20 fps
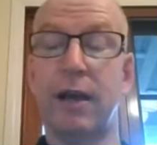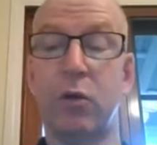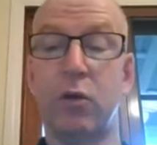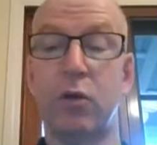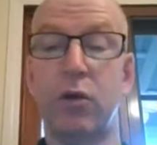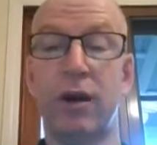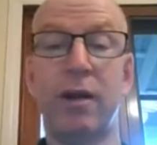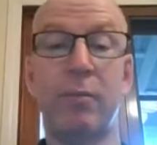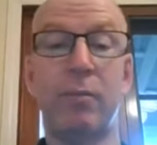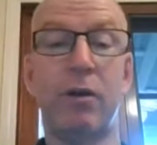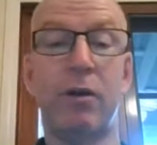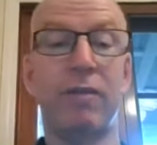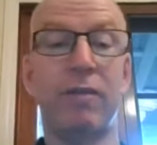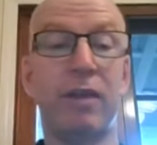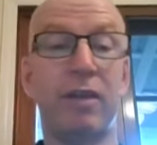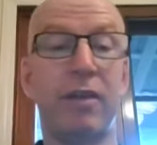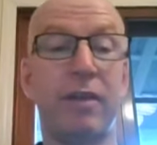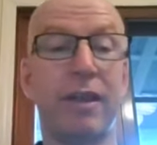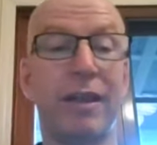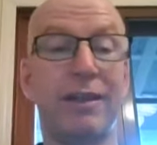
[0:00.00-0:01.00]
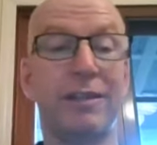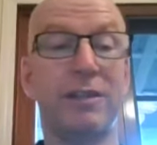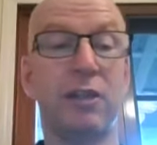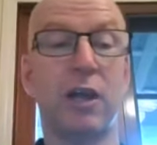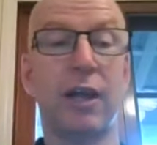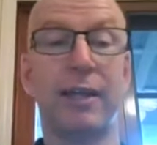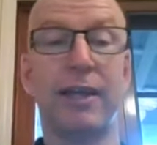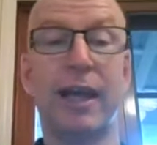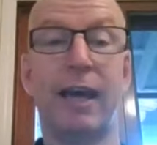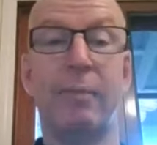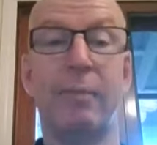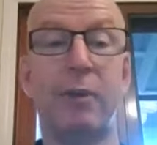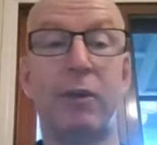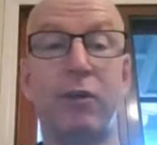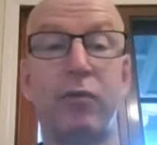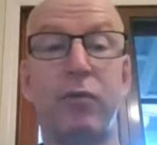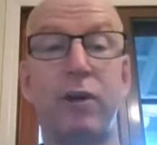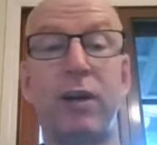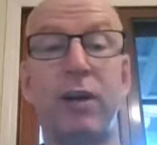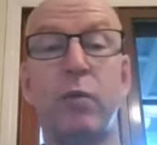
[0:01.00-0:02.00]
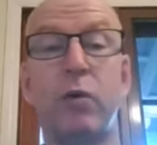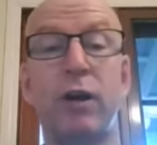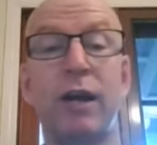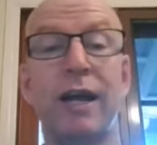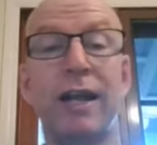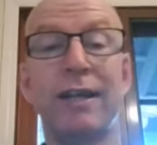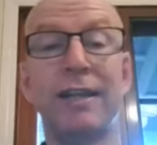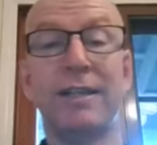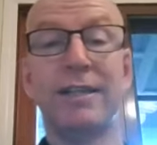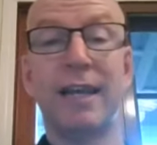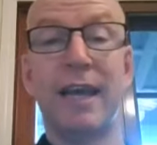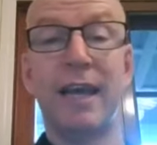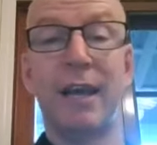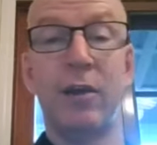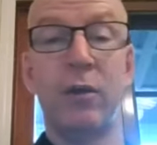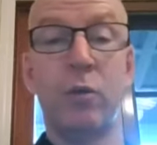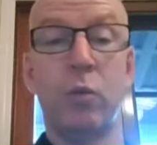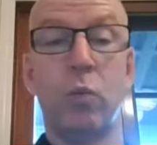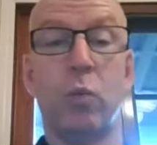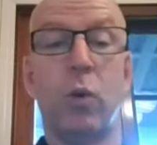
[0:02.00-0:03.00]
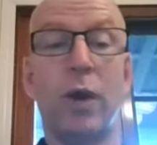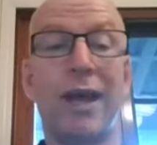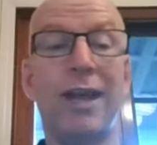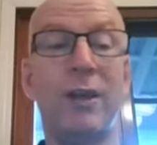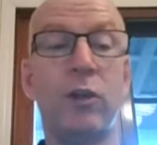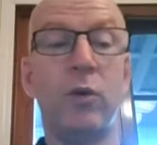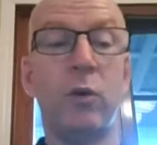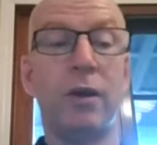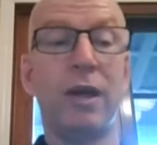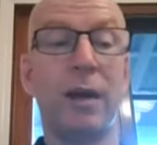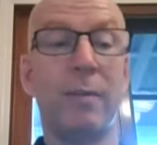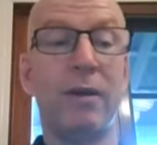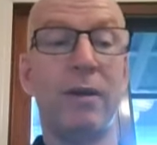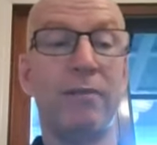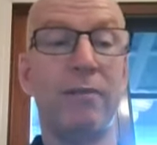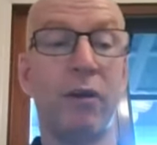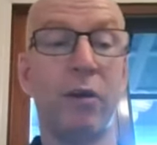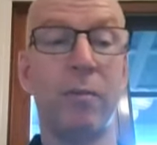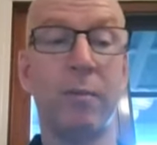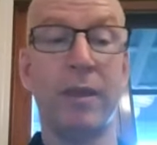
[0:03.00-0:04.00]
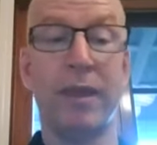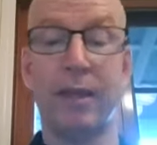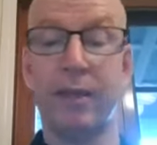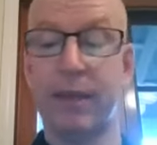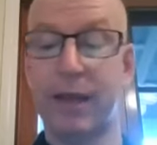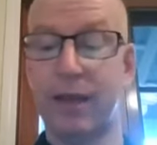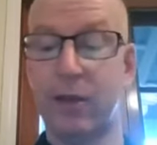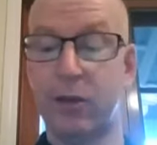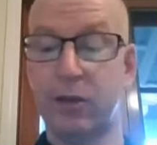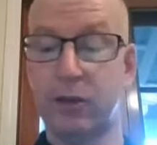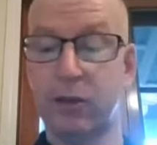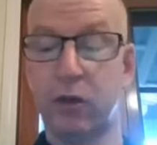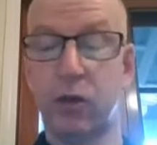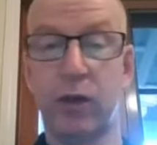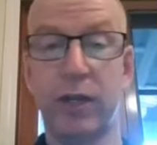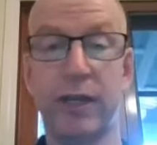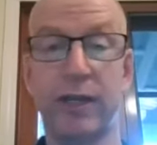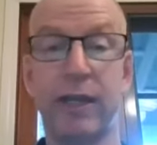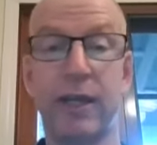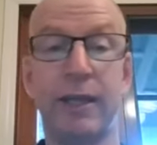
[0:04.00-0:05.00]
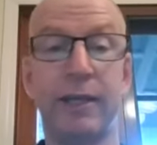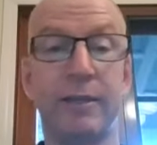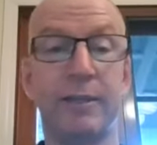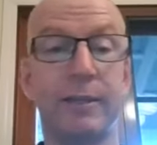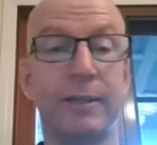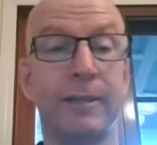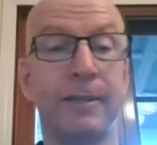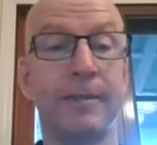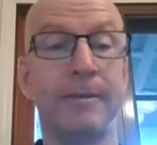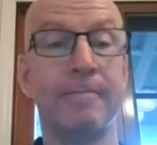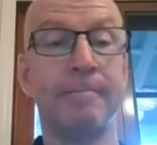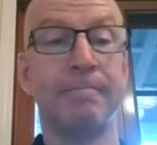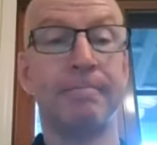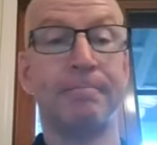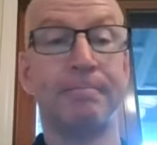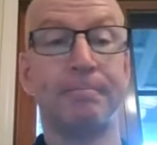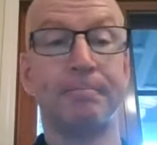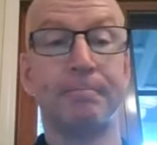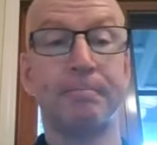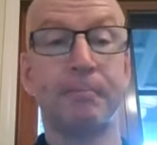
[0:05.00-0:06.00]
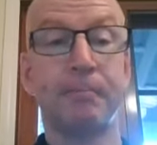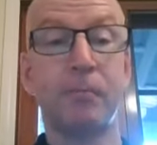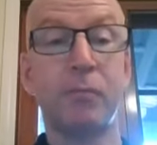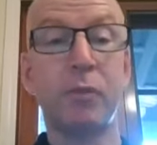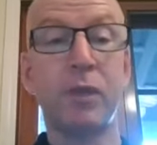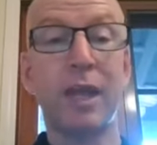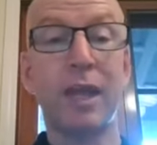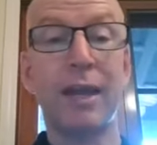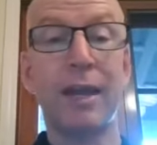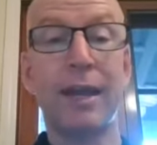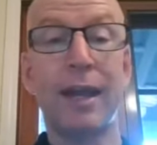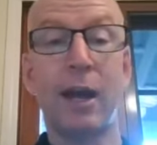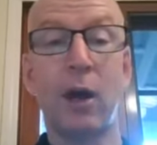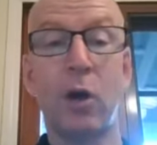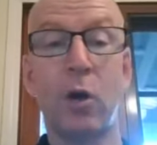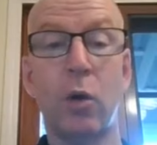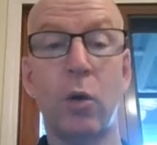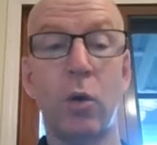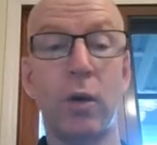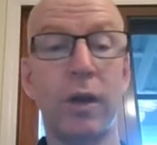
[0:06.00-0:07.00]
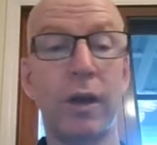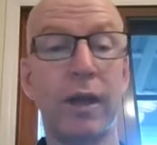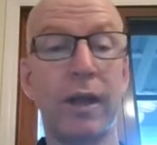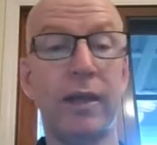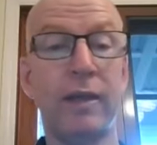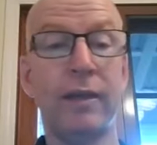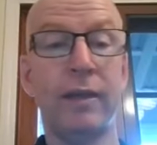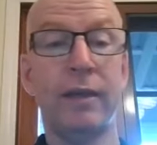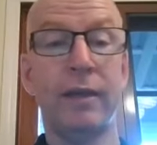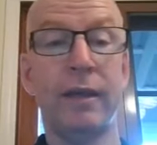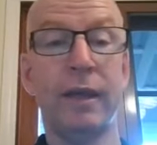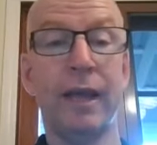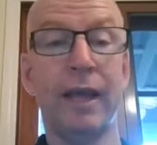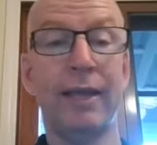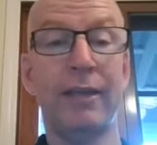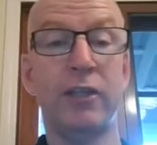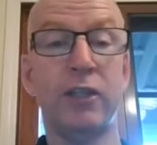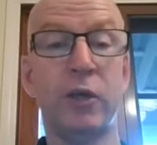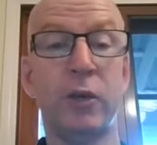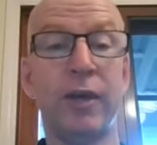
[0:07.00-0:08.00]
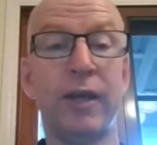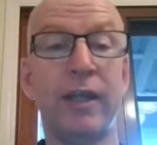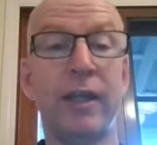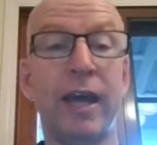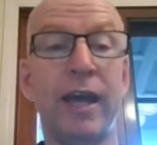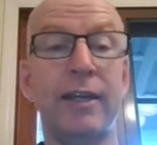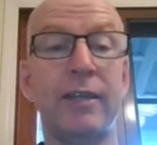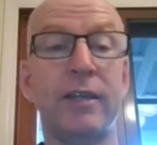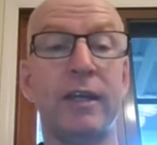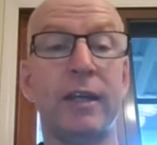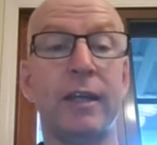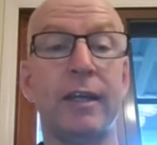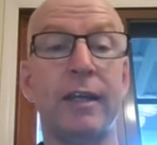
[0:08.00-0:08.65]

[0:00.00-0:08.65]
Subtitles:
or a number of other things like that. But you really want to understand where you're coming from in those early days. Now, in doing that,